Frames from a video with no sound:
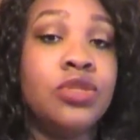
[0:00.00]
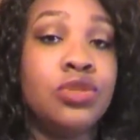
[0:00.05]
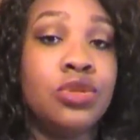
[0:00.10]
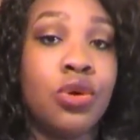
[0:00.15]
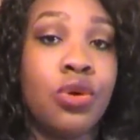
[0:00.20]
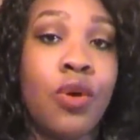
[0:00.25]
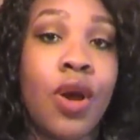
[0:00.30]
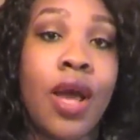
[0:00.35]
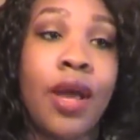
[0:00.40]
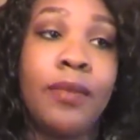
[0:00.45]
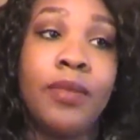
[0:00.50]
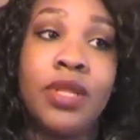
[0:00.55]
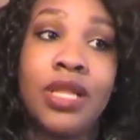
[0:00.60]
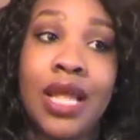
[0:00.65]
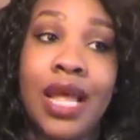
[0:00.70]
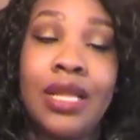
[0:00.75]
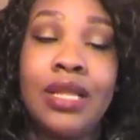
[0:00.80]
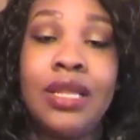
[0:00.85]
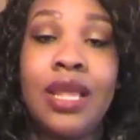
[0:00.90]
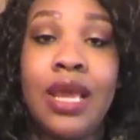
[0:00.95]
So I'm
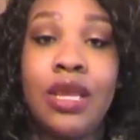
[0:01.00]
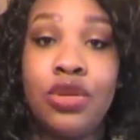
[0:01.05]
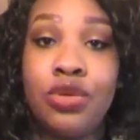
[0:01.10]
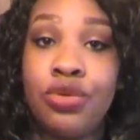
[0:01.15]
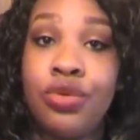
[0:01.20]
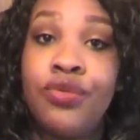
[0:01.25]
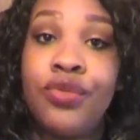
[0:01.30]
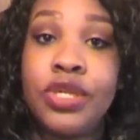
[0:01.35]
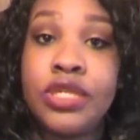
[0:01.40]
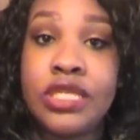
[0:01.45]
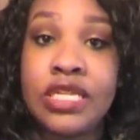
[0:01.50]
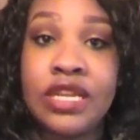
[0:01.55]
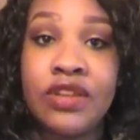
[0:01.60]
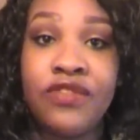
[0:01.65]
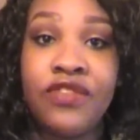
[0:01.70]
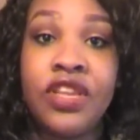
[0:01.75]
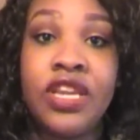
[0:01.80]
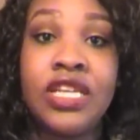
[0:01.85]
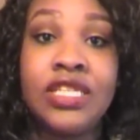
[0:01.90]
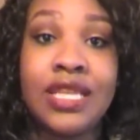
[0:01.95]
glad that University
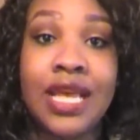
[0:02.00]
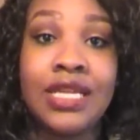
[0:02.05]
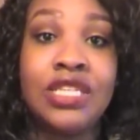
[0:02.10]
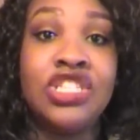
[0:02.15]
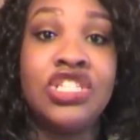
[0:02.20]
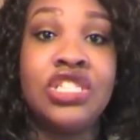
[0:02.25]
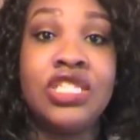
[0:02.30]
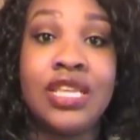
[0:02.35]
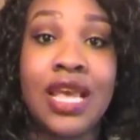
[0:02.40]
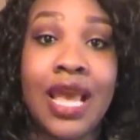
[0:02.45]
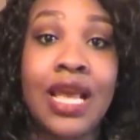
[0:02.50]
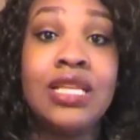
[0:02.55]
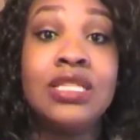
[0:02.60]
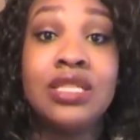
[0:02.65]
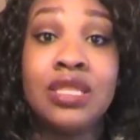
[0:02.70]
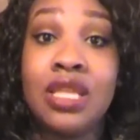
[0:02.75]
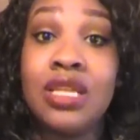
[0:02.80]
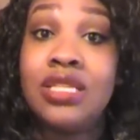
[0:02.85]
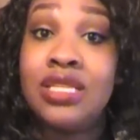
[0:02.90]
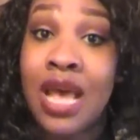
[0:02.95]
of Phoenix actually
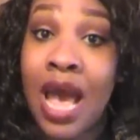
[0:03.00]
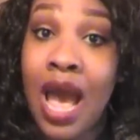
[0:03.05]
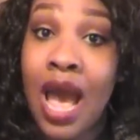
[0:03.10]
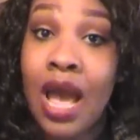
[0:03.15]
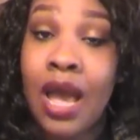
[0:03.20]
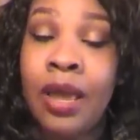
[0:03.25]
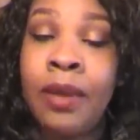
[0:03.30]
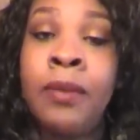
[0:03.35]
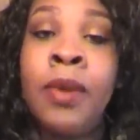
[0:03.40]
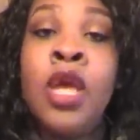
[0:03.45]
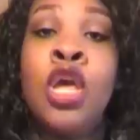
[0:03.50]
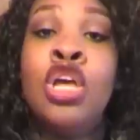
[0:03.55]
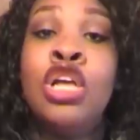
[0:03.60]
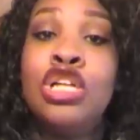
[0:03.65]
takes the time